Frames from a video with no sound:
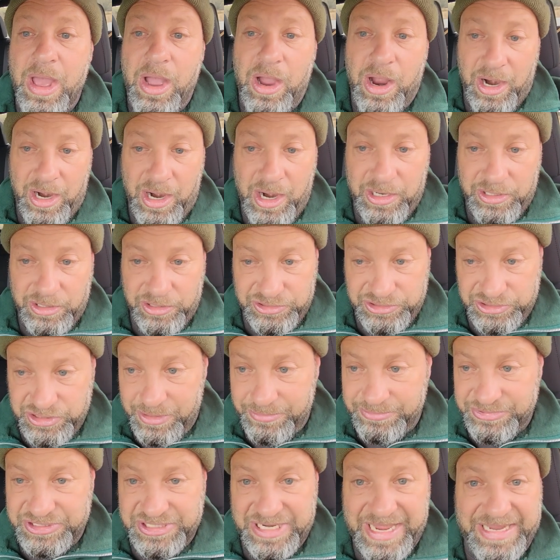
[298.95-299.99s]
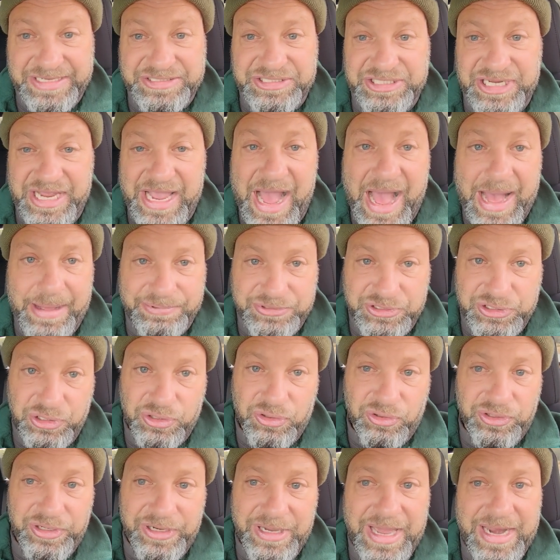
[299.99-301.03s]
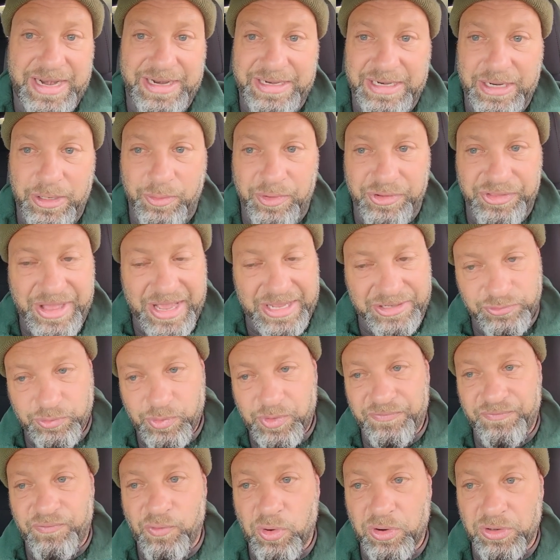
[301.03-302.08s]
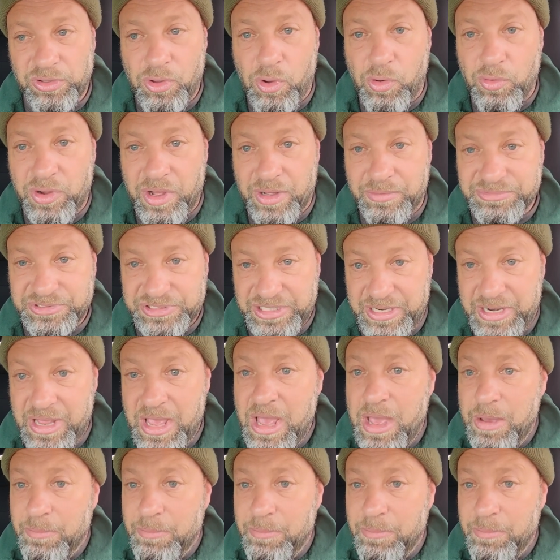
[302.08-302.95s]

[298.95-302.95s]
or some sketchy obstacle you got to deal with, that's where four low comes in.